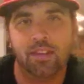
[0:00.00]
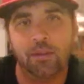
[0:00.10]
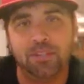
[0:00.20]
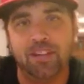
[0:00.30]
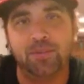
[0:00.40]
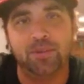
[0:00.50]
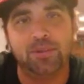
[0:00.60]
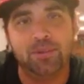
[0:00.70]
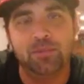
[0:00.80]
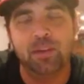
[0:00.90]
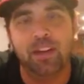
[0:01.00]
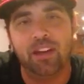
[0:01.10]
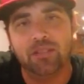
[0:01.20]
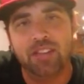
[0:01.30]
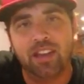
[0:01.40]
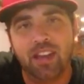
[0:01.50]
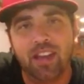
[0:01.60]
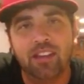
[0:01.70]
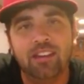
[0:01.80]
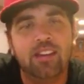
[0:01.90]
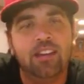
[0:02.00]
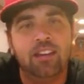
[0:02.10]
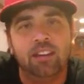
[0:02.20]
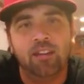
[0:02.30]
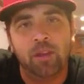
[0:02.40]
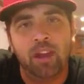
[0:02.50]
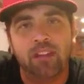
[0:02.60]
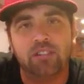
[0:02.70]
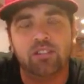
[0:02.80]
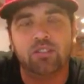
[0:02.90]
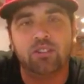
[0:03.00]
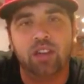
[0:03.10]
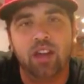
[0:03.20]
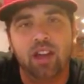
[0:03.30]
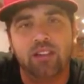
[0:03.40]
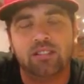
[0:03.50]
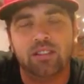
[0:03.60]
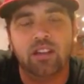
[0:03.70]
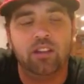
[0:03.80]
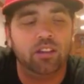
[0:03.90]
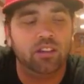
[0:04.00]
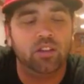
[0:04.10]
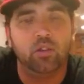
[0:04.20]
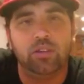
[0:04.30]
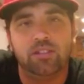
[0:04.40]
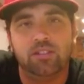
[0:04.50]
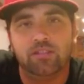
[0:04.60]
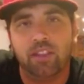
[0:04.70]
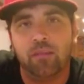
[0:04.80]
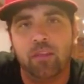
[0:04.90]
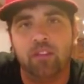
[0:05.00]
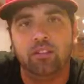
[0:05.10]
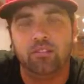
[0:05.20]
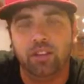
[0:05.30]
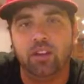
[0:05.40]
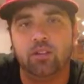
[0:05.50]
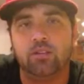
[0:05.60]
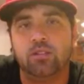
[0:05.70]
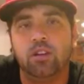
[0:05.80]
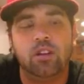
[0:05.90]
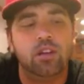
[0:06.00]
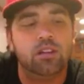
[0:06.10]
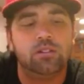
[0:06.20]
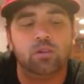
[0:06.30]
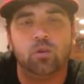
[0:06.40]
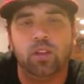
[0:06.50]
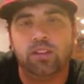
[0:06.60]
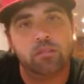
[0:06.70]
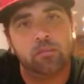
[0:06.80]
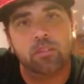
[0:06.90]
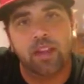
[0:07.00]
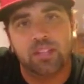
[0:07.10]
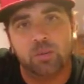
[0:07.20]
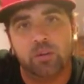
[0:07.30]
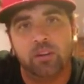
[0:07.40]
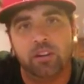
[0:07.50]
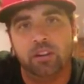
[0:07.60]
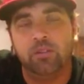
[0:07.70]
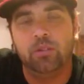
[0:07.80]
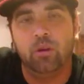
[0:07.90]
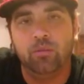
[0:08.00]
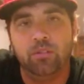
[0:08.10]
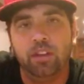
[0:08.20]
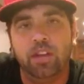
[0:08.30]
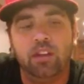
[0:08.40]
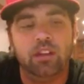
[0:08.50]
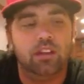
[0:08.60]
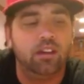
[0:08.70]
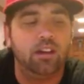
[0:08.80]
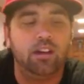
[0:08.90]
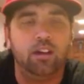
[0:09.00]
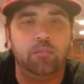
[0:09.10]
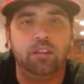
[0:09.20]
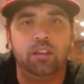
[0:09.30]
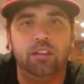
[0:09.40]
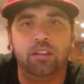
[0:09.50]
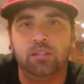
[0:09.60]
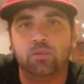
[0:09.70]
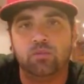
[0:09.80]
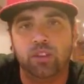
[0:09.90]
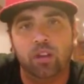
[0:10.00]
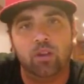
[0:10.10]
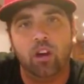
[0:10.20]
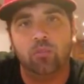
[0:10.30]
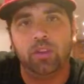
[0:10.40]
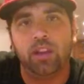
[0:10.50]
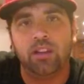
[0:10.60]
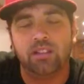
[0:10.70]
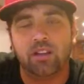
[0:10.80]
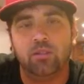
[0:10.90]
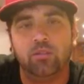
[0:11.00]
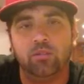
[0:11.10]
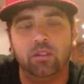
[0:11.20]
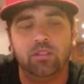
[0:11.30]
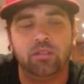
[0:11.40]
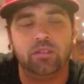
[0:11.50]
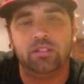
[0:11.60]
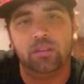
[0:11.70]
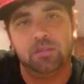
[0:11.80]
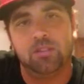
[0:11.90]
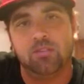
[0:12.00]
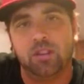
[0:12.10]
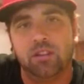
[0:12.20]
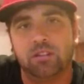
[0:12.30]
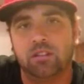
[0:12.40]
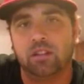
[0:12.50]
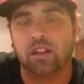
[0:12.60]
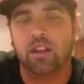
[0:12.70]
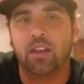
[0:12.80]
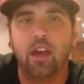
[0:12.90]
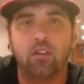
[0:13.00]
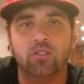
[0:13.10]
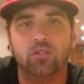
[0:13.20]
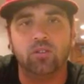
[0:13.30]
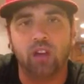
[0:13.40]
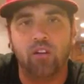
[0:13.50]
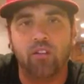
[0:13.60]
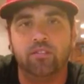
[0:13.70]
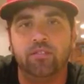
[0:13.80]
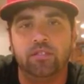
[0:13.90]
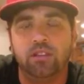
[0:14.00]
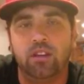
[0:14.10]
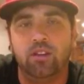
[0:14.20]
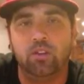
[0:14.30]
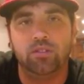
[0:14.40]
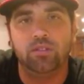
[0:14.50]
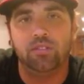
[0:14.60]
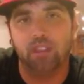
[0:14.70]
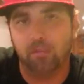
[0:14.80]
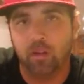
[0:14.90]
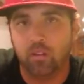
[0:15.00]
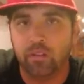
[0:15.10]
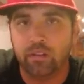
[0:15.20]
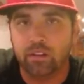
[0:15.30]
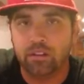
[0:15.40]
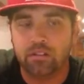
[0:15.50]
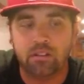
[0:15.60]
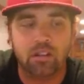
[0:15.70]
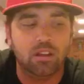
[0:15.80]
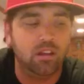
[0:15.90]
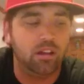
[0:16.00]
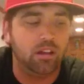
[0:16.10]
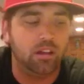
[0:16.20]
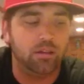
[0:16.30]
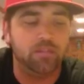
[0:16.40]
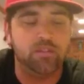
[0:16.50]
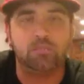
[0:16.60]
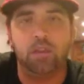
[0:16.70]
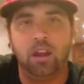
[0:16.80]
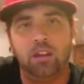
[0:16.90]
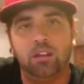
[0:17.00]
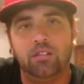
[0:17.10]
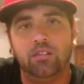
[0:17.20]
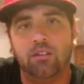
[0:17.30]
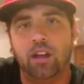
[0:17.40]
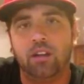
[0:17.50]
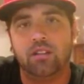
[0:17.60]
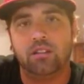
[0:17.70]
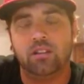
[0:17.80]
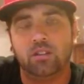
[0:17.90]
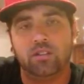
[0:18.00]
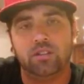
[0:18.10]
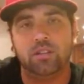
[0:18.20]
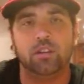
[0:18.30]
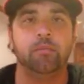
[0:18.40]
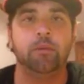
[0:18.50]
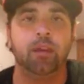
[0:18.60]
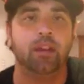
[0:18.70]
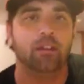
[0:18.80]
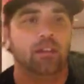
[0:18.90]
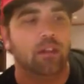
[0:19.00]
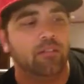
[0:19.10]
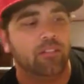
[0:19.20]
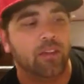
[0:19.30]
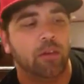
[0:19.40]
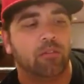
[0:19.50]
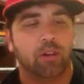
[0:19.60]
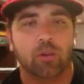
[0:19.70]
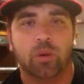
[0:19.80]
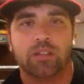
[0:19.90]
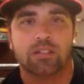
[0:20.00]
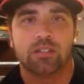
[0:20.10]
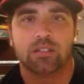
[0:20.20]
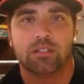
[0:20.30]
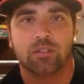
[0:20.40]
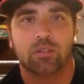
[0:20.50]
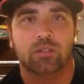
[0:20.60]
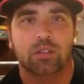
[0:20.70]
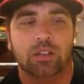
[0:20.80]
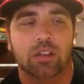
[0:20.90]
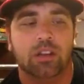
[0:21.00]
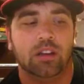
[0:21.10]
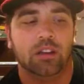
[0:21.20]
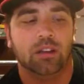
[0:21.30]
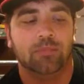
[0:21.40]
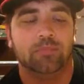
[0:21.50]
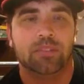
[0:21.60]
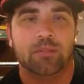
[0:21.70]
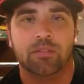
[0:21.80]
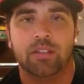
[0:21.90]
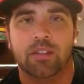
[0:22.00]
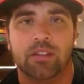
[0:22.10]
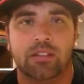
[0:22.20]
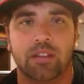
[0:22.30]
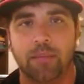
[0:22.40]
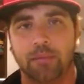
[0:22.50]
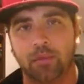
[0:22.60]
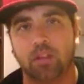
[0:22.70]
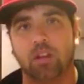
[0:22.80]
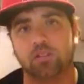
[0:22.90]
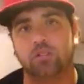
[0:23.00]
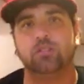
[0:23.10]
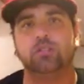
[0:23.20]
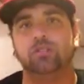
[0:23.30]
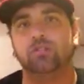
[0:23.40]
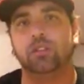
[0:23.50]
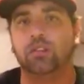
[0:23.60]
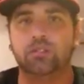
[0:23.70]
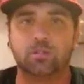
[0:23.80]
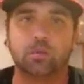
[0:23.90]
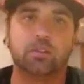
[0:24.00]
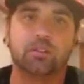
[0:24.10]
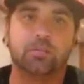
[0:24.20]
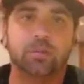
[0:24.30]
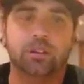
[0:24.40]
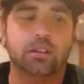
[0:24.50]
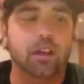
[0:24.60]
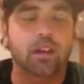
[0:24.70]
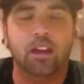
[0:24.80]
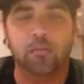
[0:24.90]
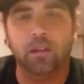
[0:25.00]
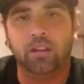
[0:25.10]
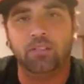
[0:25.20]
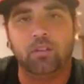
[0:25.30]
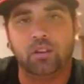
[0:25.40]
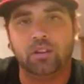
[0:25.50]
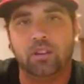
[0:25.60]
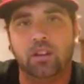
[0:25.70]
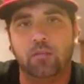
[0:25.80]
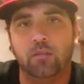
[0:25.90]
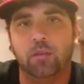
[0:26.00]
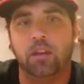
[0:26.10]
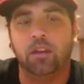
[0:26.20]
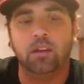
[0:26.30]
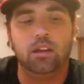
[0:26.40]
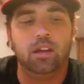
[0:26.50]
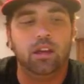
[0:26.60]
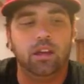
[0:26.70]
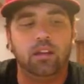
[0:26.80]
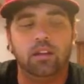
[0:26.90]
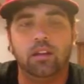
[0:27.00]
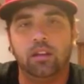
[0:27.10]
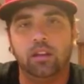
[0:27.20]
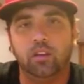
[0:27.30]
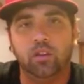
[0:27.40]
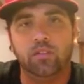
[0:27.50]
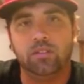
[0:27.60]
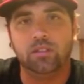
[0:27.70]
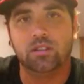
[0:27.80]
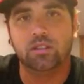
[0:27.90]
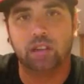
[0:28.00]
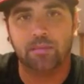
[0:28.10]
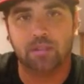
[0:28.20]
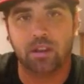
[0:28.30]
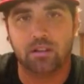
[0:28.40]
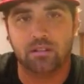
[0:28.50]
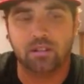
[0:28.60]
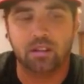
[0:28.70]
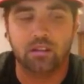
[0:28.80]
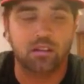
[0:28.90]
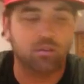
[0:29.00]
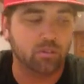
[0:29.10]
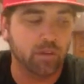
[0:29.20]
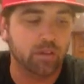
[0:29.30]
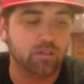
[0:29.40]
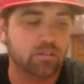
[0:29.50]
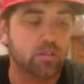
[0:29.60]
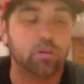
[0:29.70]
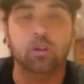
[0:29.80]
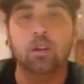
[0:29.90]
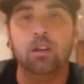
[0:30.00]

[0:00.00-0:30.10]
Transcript: Hey, what's up YouTube? Hey, I'm DK, and I've been asked to do a how to send UFC fan mail video. So that's what, that's what I'm going to do. Hopefully, um, this video will help you guys out with some of the tips and tricks and kind of the how-to and how I've sent UFC fan mail over the years. Um, this is mainly for how to send UFC or MMA fan mail requests, so um, some of it is adaptable also to the other sports, but I mainly focus on MMA and uh, getting UFC Topps cards signed through the mail. So